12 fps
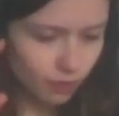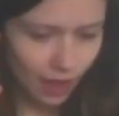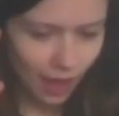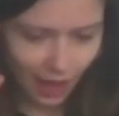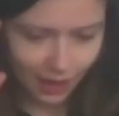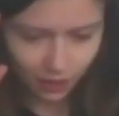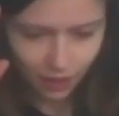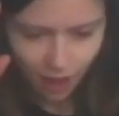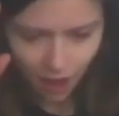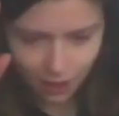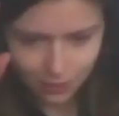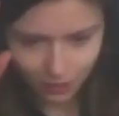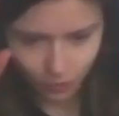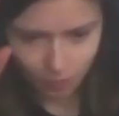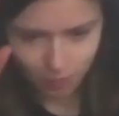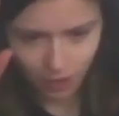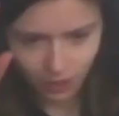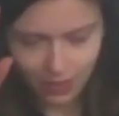And I think we
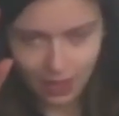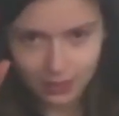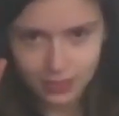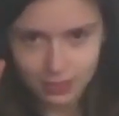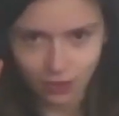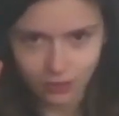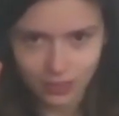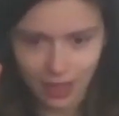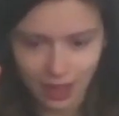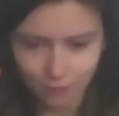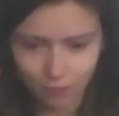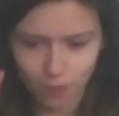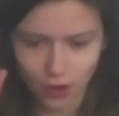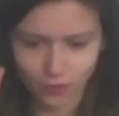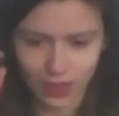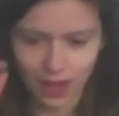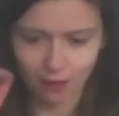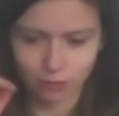might start to get from
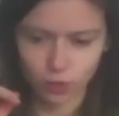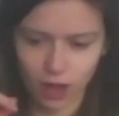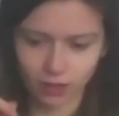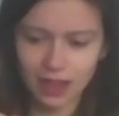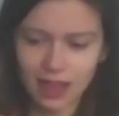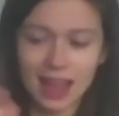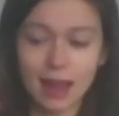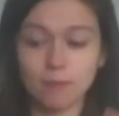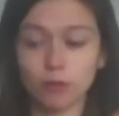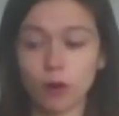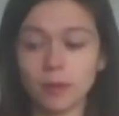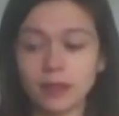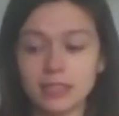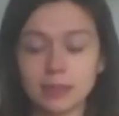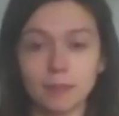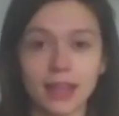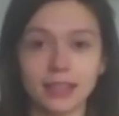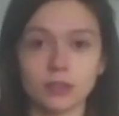over there as well. It probably
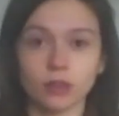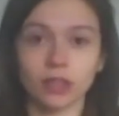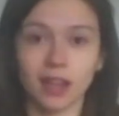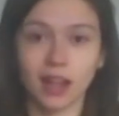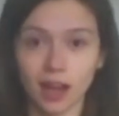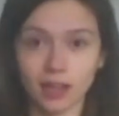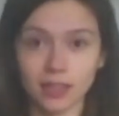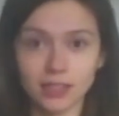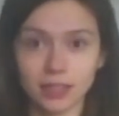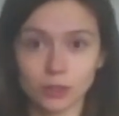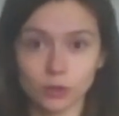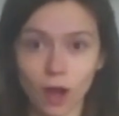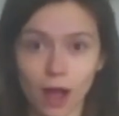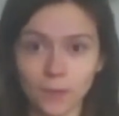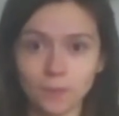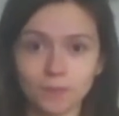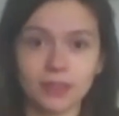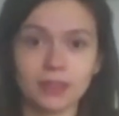depends on the colours as
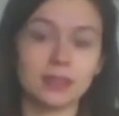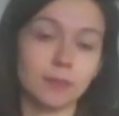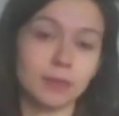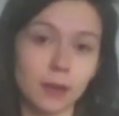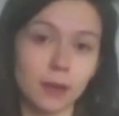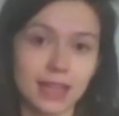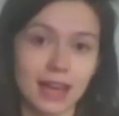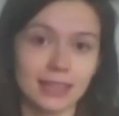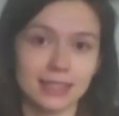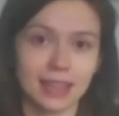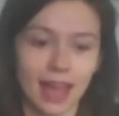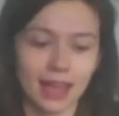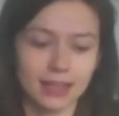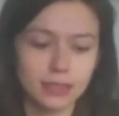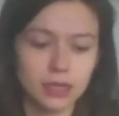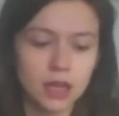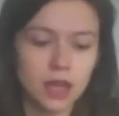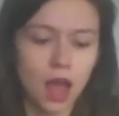well. Sometimes that is the
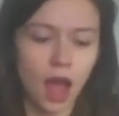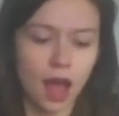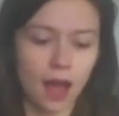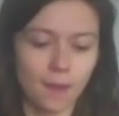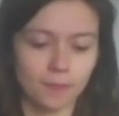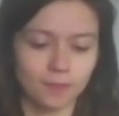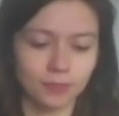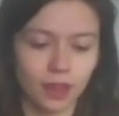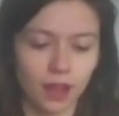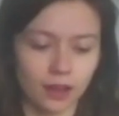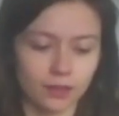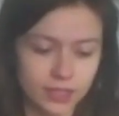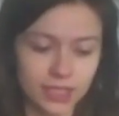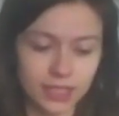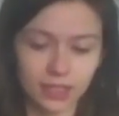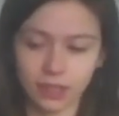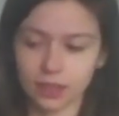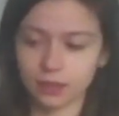case. I've
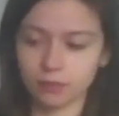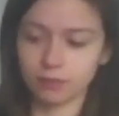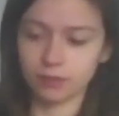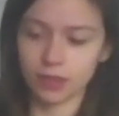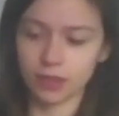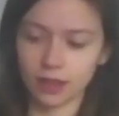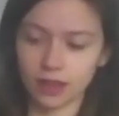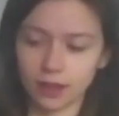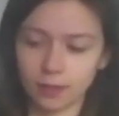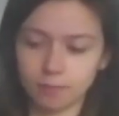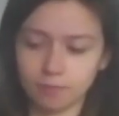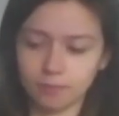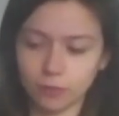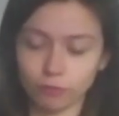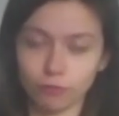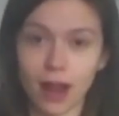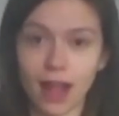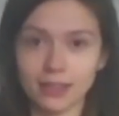seen that the
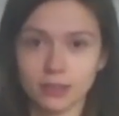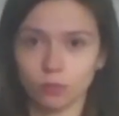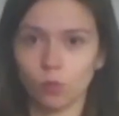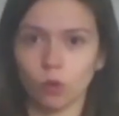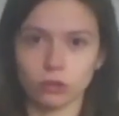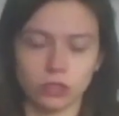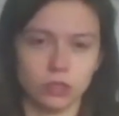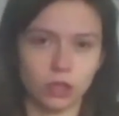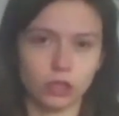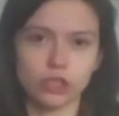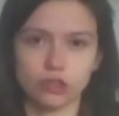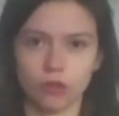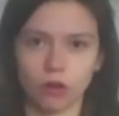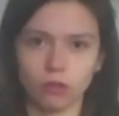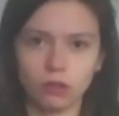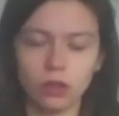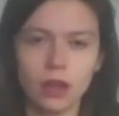red wasn't as strong,